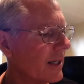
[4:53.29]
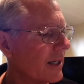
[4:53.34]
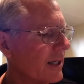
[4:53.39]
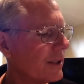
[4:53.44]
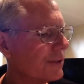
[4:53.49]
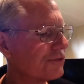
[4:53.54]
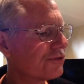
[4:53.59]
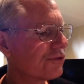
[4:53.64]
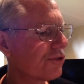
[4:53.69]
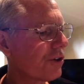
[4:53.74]

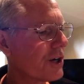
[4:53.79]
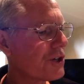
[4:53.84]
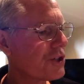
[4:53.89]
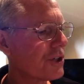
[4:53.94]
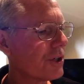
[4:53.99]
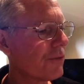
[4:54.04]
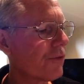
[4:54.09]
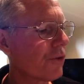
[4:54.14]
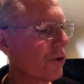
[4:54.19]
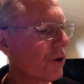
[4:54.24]

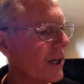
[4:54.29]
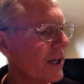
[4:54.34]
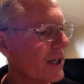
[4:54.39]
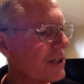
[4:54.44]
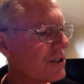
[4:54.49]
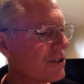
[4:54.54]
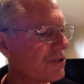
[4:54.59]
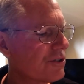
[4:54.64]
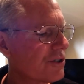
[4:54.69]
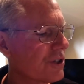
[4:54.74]
Instruction for
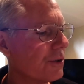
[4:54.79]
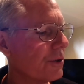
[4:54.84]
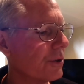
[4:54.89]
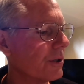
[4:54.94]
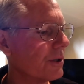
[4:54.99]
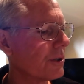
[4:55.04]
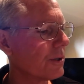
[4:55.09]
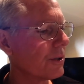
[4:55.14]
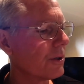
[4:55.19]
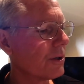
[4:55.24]
each
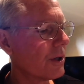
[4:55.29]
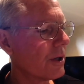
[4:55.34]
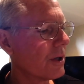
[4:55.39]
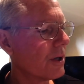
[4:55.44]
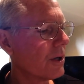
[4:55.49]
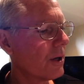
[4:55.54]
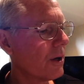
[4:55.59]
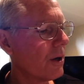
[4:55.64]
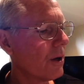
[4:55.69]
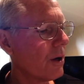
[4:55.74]
student
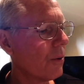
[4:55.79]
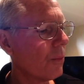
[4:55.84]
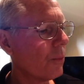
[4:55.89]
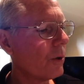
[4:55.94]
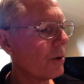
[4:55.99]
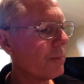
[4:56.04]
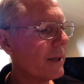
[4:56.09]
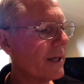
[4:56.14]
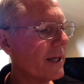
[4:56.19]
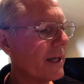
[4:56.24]

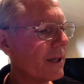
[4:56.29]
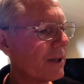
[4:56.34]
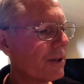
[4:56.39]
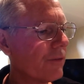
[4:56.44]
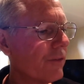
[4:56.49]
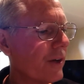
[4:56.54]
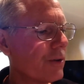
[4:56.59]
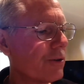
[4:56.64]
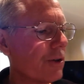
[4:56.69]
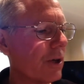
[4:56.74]
would be
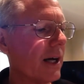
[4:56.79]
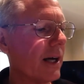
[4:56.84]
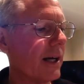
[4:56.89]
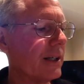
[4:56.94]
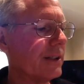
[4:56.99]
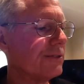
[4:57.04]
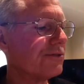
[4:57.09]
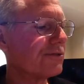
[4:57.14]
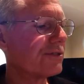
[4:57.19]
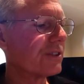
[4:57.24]

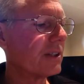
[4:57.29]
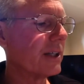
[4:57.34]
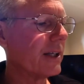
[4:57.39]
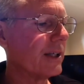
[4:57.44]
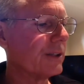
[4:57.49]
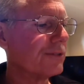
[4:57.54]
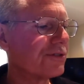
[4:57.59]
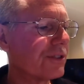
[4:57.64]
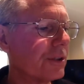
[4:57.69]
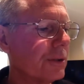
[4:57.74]
individualized
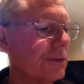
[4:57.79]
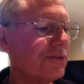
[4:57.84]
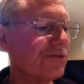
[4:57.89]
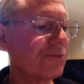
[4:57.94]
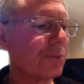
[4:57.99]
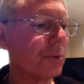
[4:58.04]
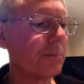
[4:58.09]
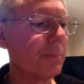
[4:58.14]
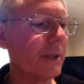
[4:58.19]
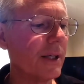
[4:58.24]
and
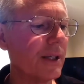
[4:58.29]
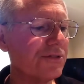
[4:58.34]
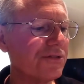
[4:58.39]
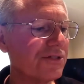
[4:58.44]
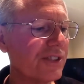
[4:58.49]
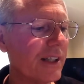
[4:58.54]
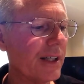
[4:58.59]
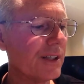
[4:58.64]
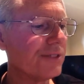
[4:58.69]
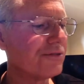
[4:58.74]
students would be
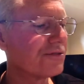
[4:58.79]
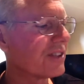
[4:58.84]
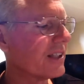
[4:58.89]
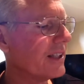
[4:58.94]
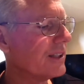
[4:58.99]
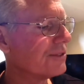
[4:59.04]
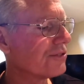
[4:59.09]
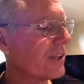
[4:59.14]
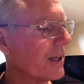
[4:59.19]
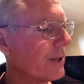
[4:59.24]
assessed
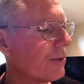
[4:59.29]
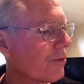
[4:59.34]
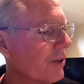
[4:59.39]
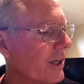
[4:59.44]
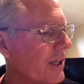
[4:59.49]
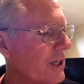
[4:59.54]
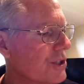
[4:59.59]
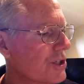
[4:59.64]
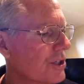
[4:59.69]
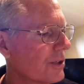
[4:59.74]
as they
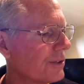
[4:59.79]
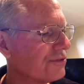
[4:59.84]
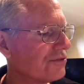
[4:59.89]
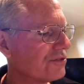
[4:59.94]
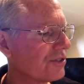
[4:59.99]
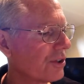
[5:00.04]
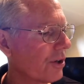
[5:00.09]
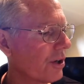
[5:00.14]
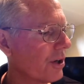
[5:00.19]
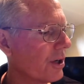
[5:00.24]
reach
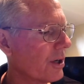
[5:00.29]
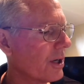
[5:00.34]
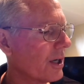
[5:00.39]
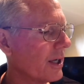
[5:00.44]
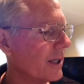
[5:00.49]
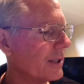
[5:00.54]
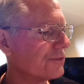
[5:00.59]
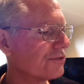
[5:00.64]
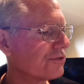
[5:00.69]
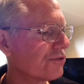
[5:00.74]
certain
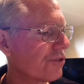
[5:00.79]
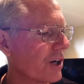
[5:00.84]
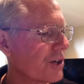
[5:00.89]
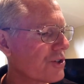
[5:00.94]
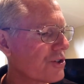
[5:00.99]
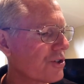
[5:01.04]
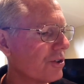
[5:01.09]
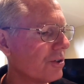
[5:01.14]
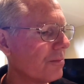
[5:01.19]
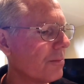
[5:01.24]

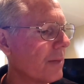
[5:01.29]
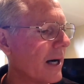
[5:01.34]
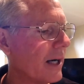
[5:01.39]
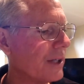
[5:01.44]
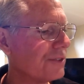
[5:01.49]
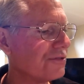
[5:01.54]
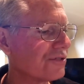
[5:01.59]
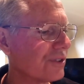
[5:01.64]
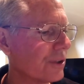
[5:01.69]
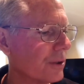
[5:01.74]
instructional
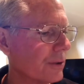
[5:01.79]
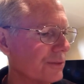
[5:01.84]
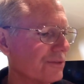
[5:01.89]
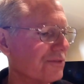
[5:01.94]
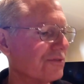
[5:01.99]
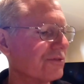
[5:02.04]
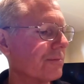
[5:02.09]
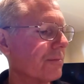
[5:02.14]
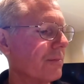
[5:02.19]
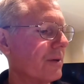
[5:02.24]

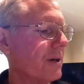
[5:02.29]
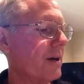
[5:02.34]
milestones.